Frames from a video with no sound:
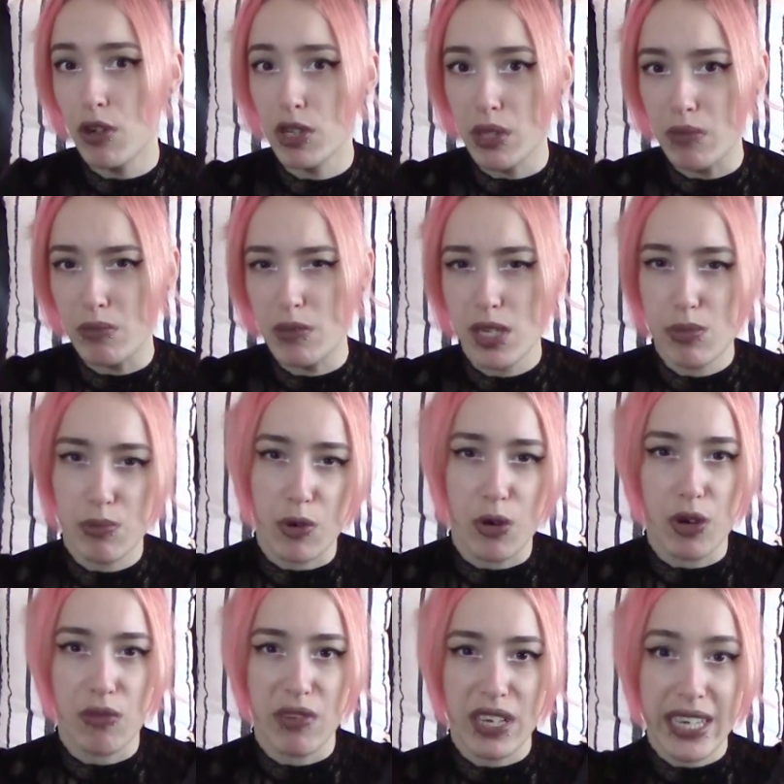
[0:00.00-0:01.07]
volume, does more
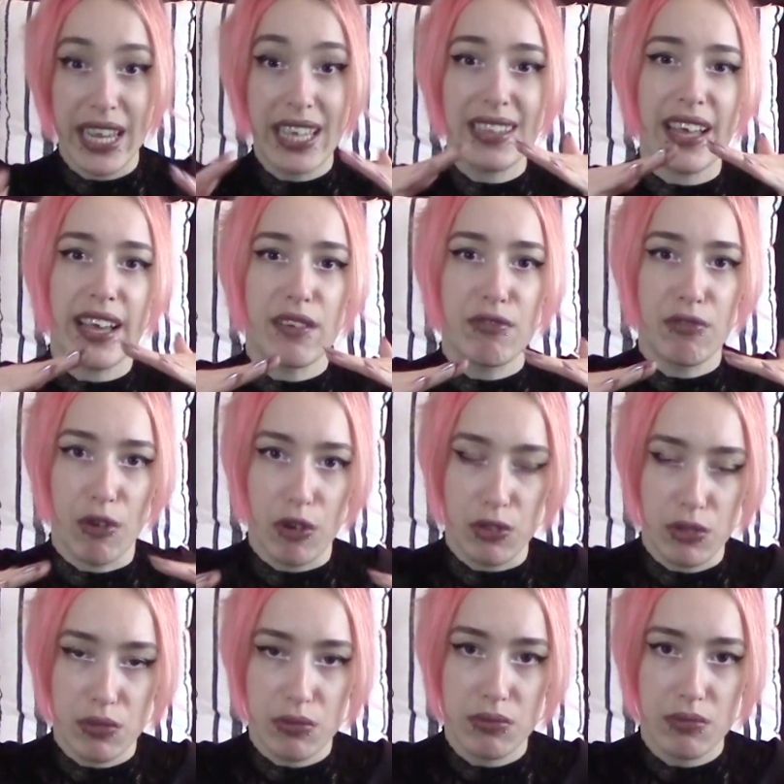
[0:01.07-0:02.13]
of an A-line
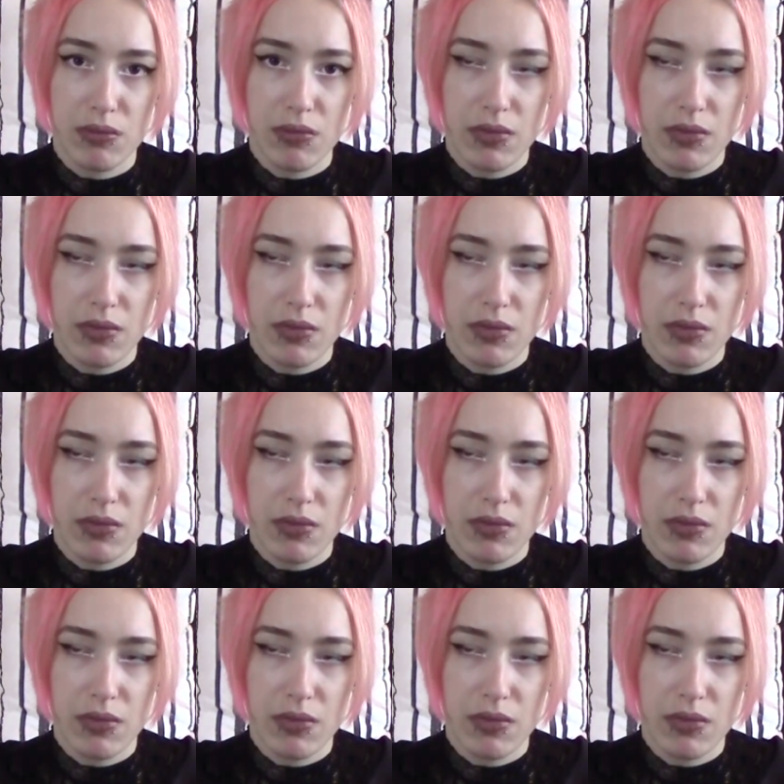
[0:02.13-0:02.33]
volume.